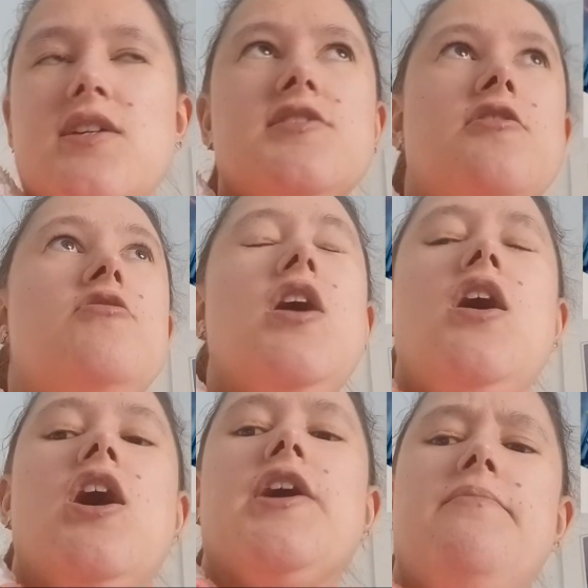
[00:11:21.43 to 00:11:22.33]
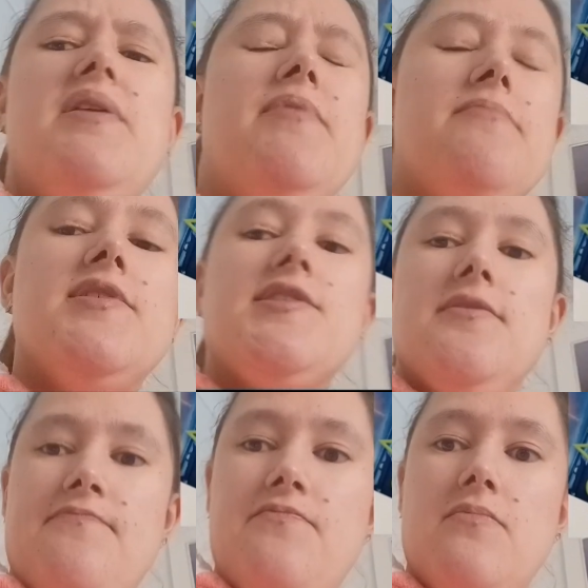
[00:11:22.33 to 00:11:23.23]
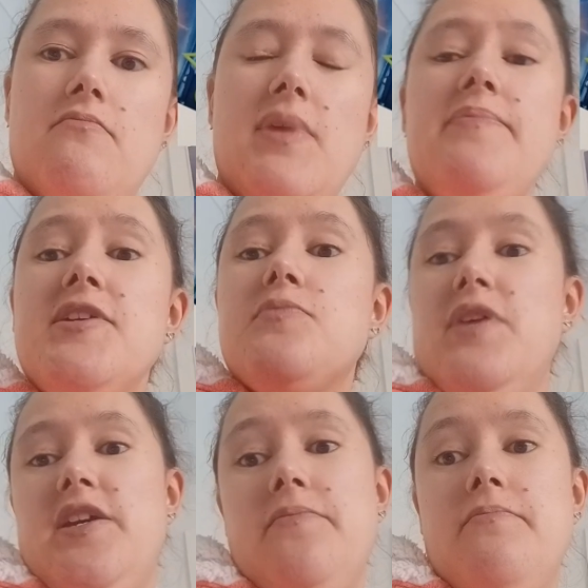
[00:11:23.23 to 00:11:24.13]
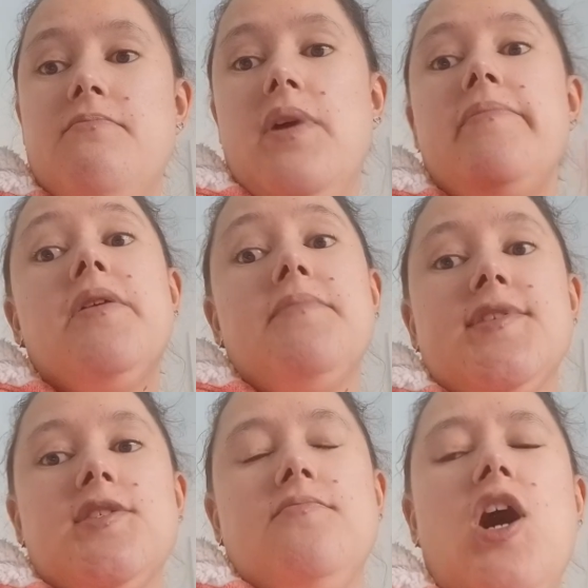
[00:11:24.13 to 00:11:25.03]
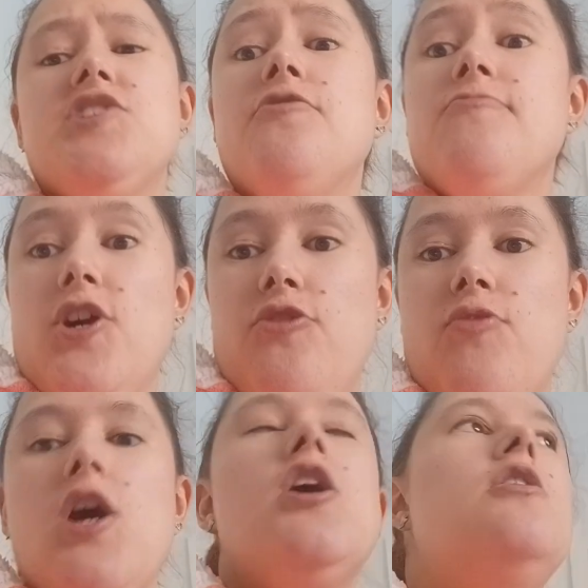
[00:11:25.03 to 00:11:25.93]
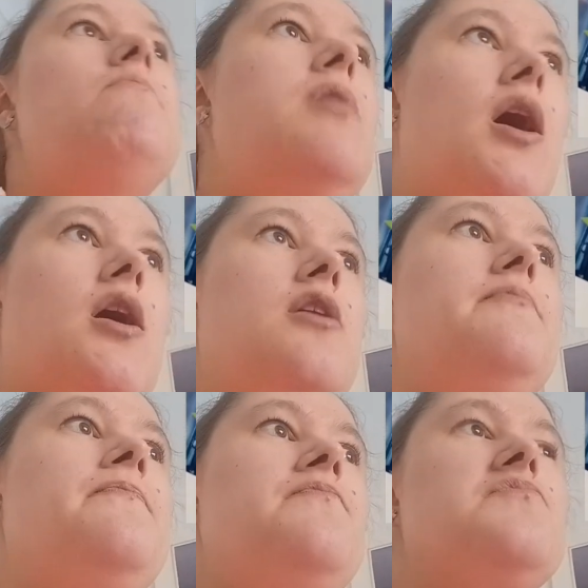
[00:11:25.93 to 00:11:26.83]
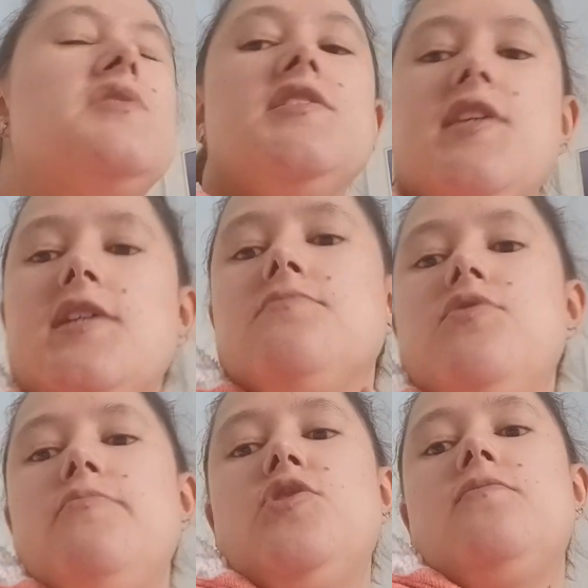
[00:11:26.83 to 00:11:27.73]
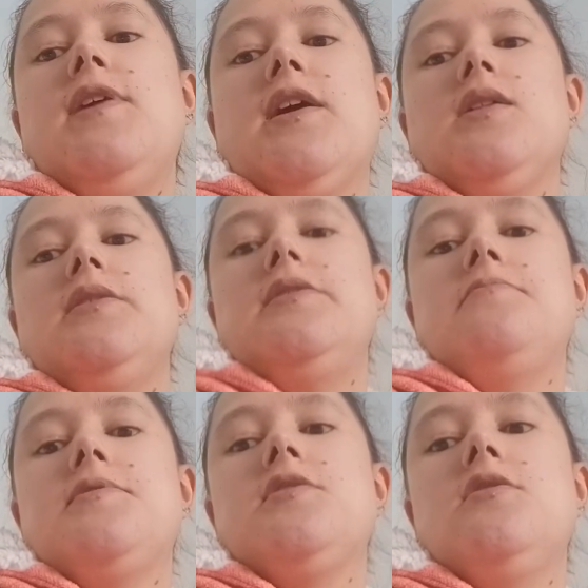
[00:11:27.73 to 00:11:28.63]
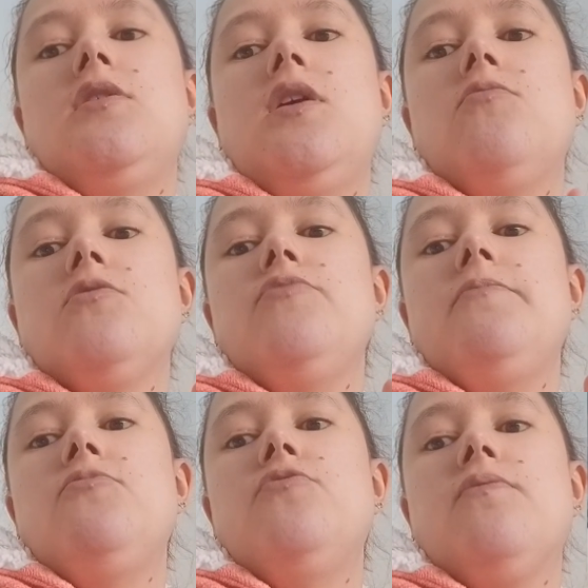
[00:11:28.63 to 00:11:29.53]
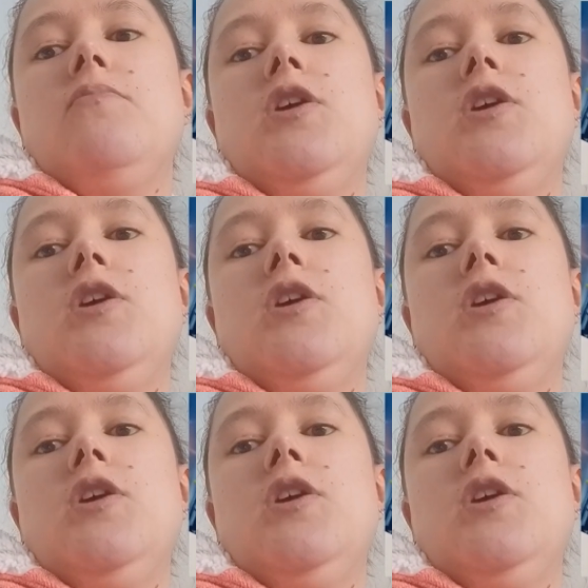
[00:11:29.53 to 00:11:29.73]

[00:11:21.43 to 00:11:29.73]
So, okay, maybe I missed them. Maybe it's me. Maybe I missed them. I don't know. But this hasn't put me off Ann Cleeves. I want to read more from